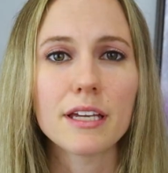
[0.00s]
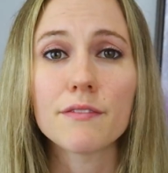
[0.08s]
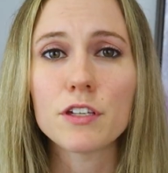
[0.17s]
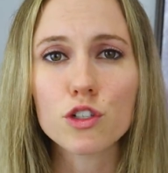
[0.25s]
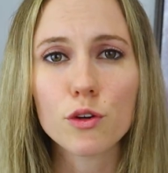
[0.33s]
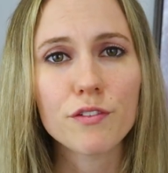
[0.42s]

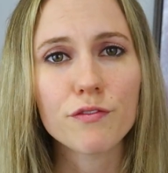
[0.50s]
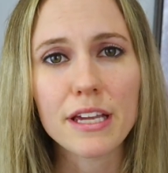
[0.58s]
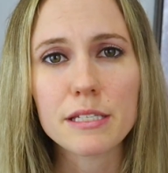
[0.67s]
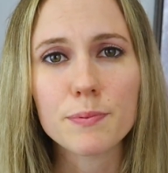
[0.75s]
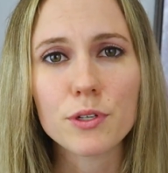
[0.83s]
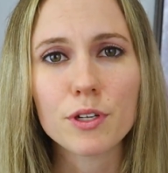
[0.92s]
If you join
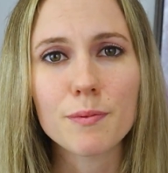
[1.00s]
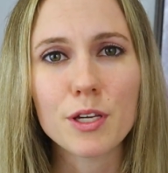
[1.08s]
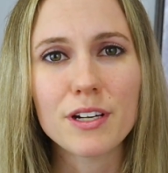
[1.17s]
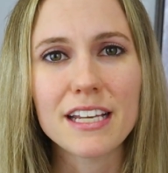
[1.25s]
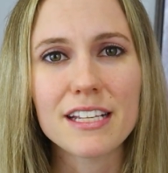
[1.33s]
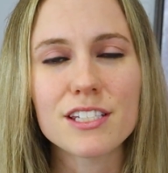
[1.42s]
Facebook
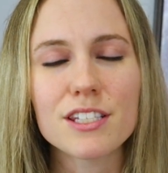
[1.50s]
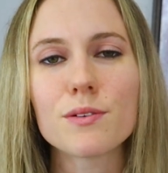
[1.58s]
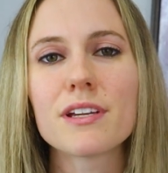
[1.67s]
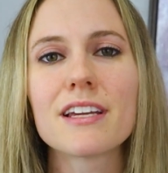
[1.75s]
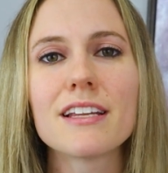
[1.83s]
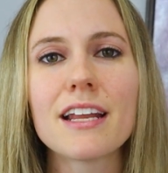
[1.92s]
communities, you
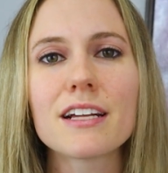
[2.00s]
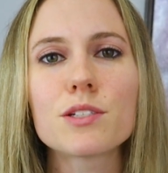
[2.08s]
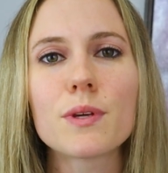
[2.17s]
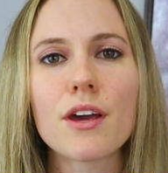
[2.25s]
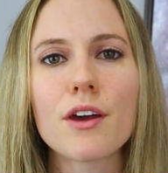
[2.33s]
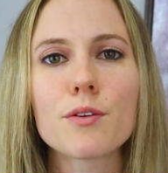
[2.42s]
can connect
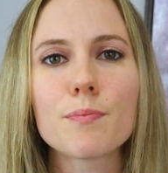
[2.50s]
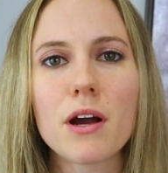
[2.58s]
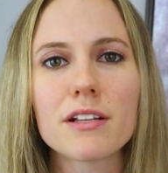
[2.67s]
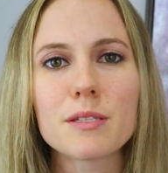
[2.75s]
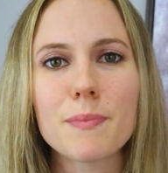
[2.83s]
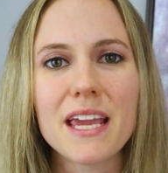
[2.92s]
with other
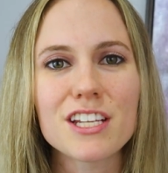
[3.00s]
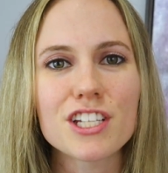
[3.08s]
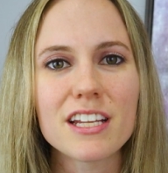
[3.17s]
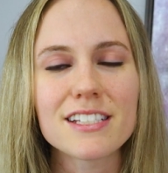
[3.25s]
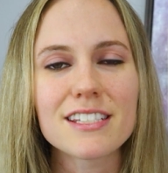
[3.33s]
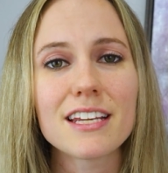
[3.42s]
POTS
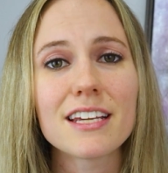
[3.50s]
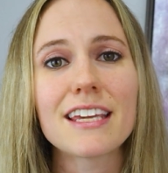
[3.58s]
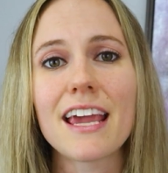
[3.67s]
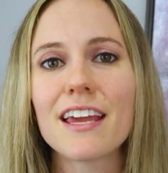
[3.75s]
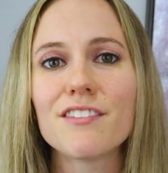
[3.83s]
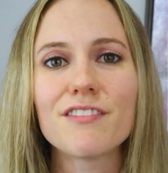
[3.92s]
patients,
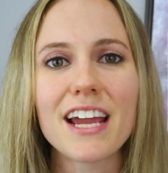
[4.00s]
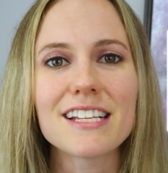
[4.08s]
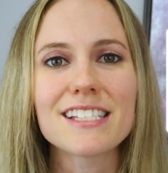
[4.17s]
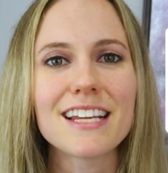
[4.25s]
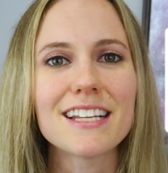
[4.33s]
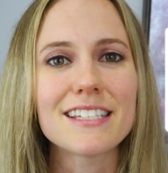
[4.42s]
get
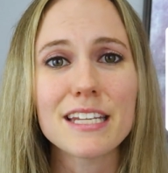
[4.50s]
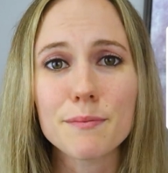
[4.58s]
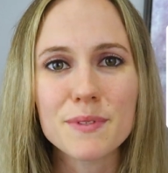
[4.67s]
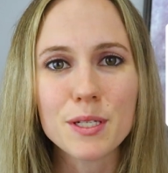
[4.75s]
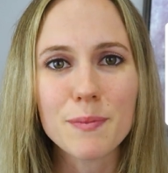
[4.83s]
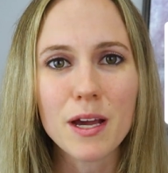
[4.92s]
advice and
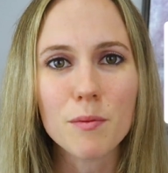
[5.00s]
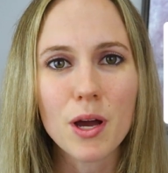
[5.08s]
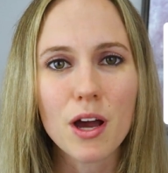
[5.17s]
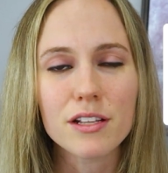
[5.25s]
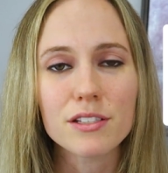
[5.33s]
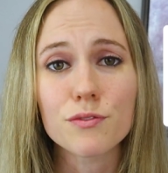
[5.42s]
tips about
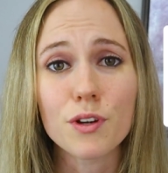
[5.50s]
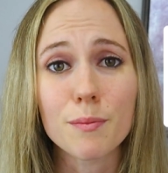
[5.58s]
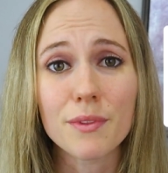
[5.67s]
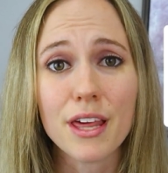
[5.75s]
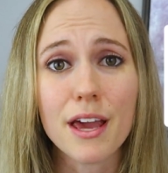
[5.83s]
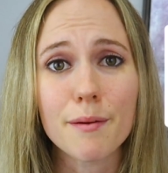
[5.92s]
POTS
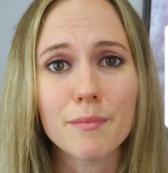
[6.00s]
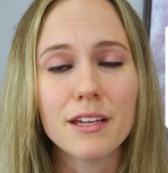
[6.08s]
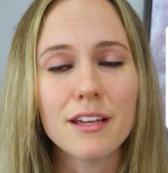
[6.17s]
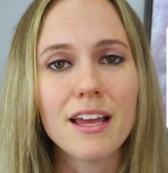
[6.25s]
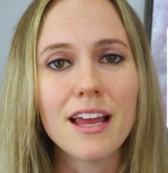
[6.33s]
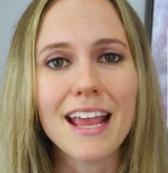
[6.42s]
from them,
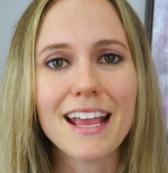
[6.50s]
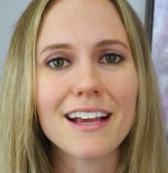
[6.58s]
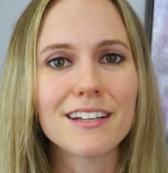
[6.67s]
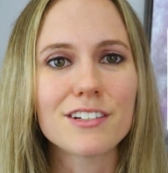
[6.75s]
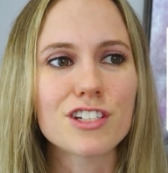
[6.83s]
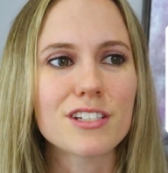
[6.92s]

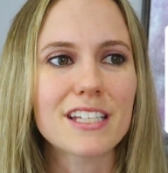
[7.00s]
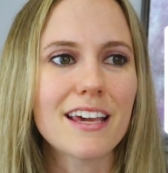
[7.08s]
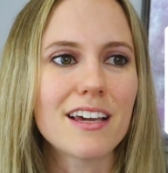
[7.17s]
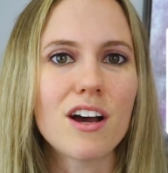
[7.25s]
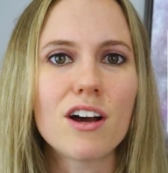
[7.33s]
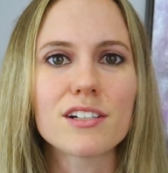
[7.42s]
and just
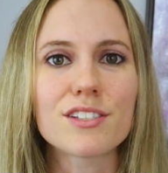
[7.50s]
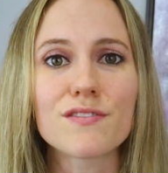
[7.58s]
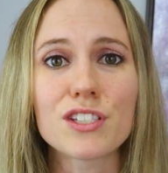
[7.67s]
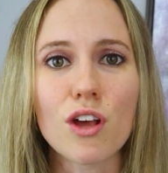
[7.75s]
get hugs of